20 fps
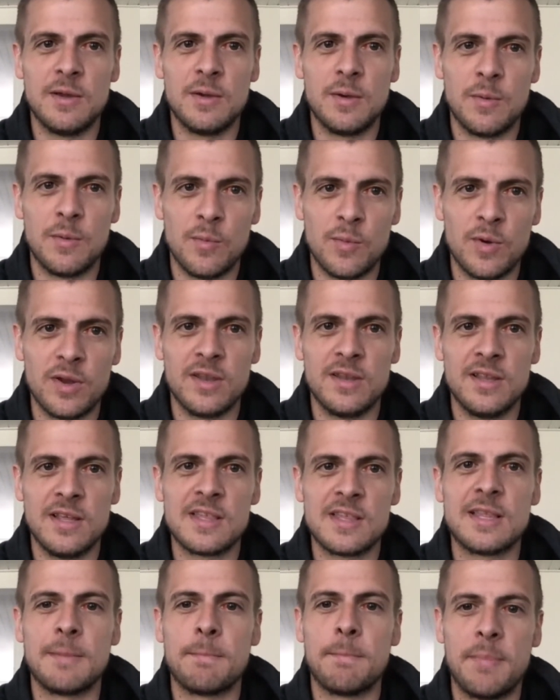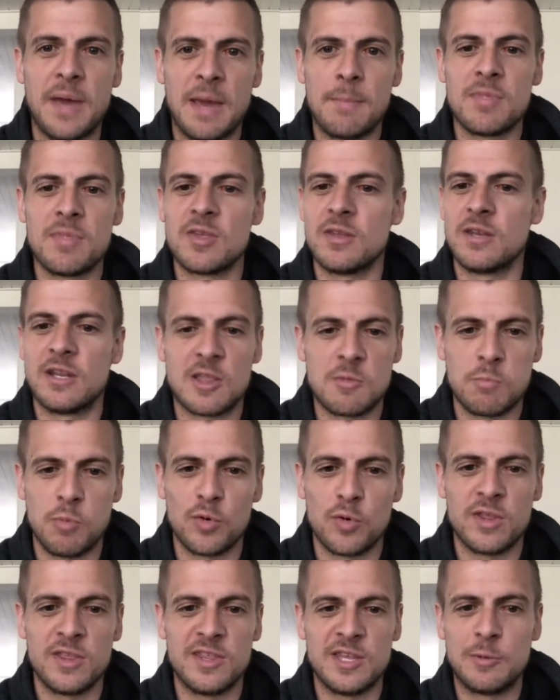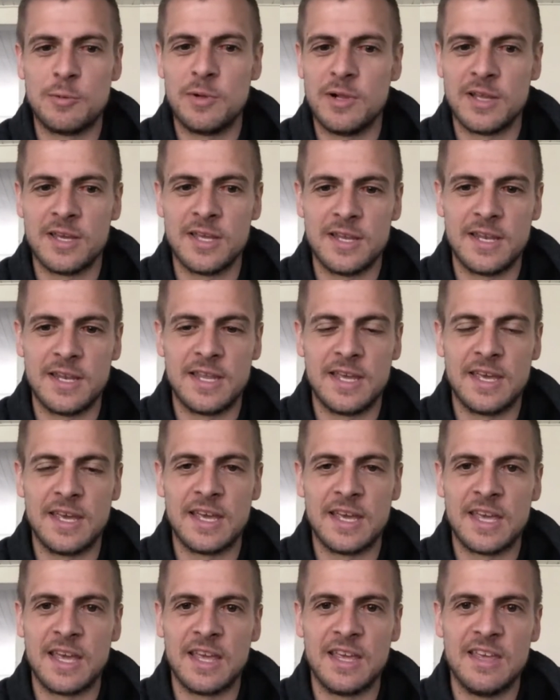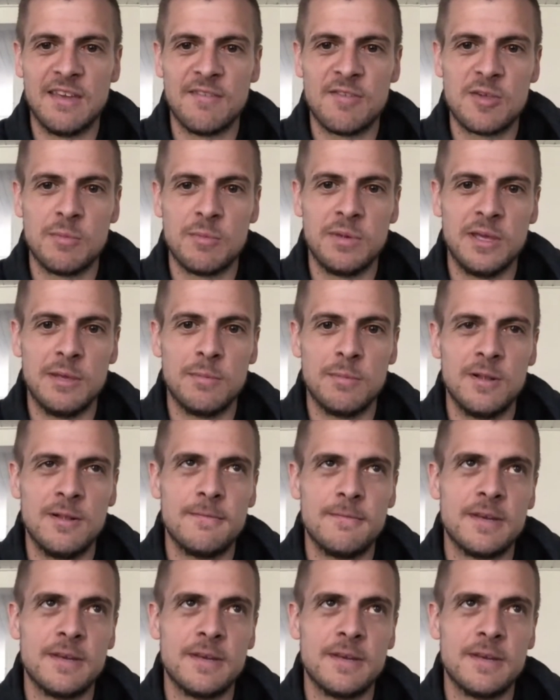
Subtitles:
what it is that badminton and sport in general can give to people.